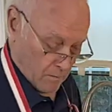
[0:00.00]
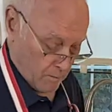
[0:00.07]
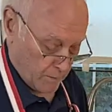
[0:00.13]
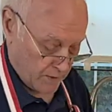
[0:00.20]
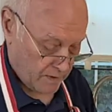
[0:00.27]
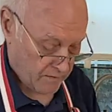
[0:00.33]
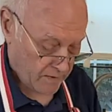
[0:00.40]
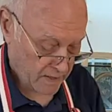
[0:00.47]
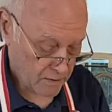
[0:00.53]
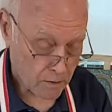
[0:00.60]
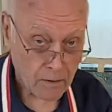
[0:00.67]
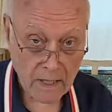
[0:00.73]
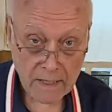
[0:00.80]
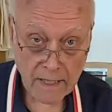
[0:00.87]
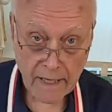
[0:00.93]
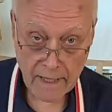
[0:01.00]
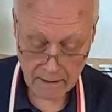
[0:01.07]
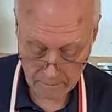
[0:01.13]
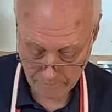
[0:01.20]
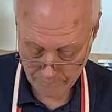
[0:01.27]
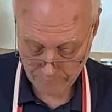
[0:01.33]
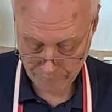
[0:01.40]
But if I do, I can.
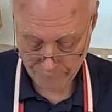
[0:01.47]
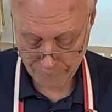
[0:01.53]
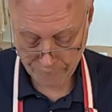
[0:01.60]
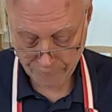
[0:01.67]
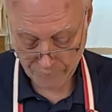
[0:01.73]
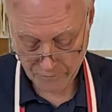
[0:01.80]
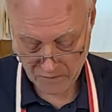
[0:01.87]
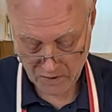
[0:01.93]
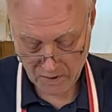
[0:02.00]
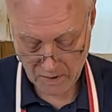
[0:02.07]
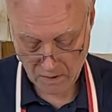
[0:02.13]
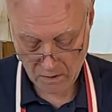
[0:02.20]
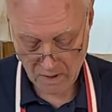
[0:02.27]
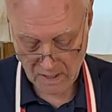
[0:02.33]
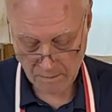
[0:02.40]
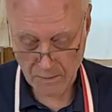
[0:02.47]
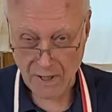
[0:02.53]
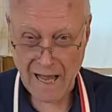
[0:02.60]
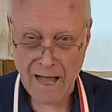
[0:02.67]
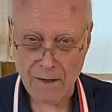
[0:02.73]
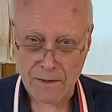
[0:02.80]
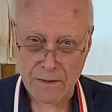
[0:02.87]
It's all up to
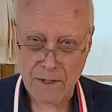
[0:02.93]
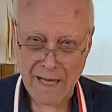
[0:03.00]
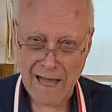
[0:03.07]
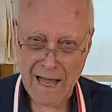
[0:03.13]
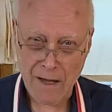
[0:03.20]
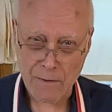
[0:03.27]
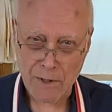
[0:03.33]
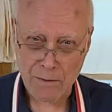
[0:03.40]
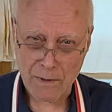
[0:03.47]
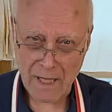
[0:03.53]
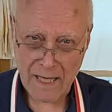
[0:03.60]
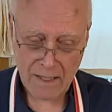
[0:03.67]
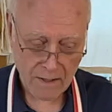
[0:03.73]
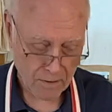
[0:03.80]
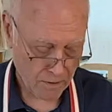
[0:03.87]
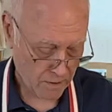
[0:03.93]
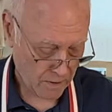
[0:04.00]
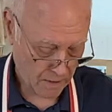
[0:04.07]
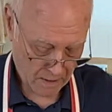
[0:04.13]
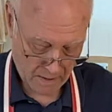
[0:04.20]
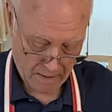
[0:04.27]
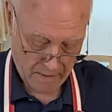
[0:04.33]
how you like your
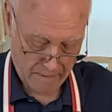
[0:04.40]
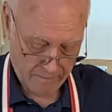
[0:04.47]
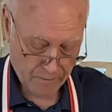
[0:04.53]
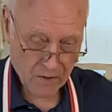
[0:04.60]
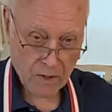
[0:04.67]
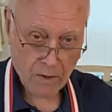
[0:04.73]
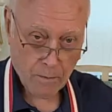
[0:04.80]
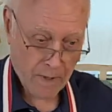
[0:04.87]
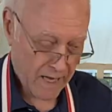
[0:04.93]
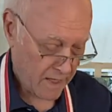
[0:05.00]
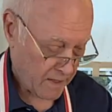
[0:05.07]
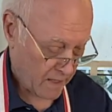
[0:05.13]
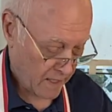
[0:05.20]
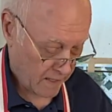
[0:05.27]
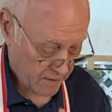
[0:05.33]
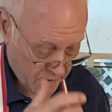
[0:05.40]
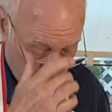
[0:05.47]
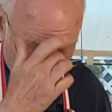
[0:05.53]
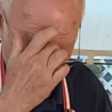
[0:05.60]
pancakes. Do you